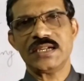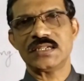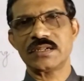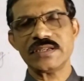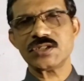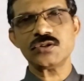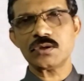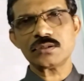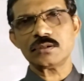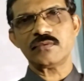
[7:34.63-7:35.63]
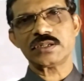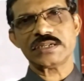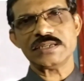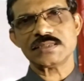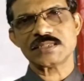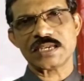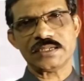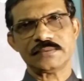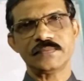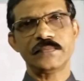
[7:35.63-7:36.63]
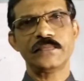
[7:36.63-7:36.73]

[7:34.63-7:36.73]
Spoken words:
Otherwise you don't know what he is saying.